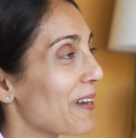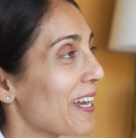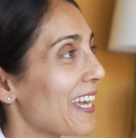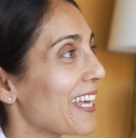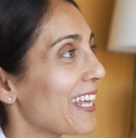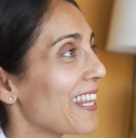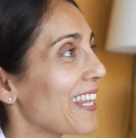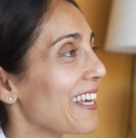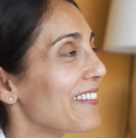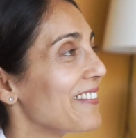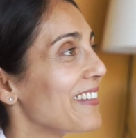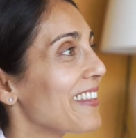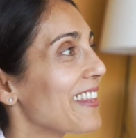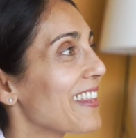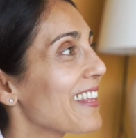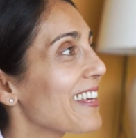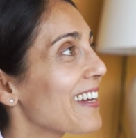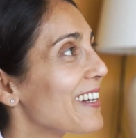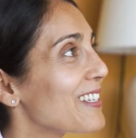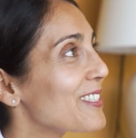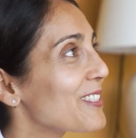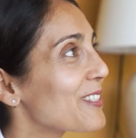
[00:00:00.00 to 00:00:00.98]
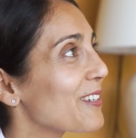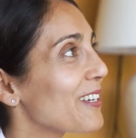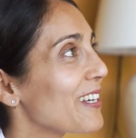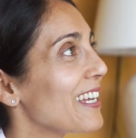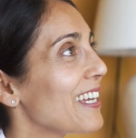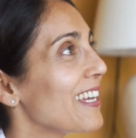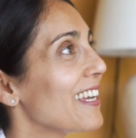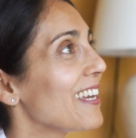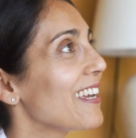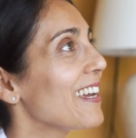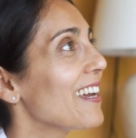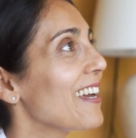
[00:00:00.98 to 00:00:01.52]
my 11th
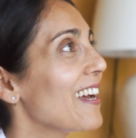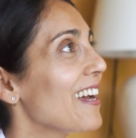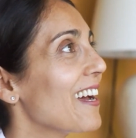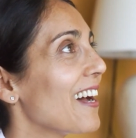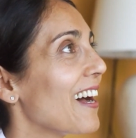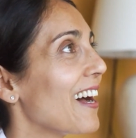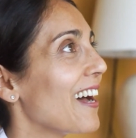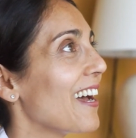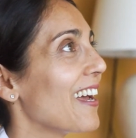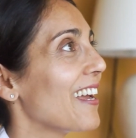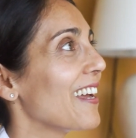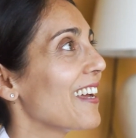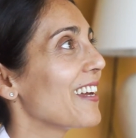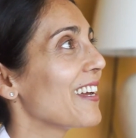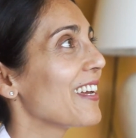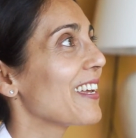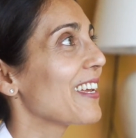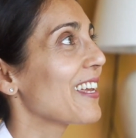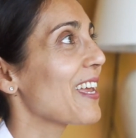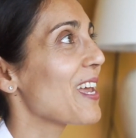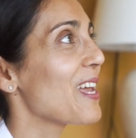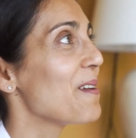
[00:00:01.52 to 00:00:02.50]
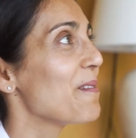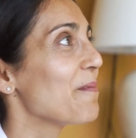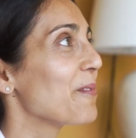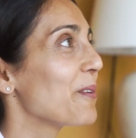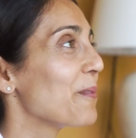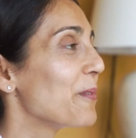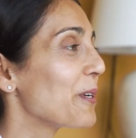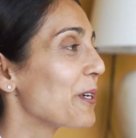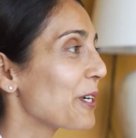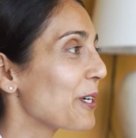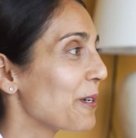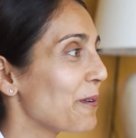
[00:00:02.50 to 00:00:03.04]
country. I came
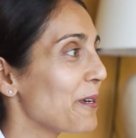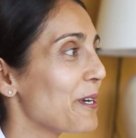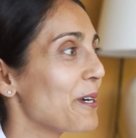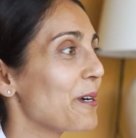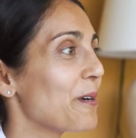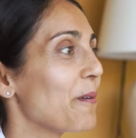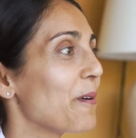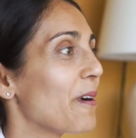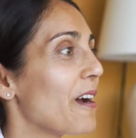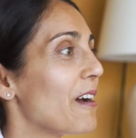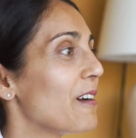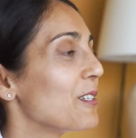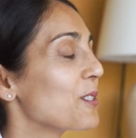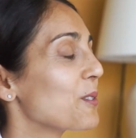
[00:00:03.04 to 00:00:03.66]
from a career where I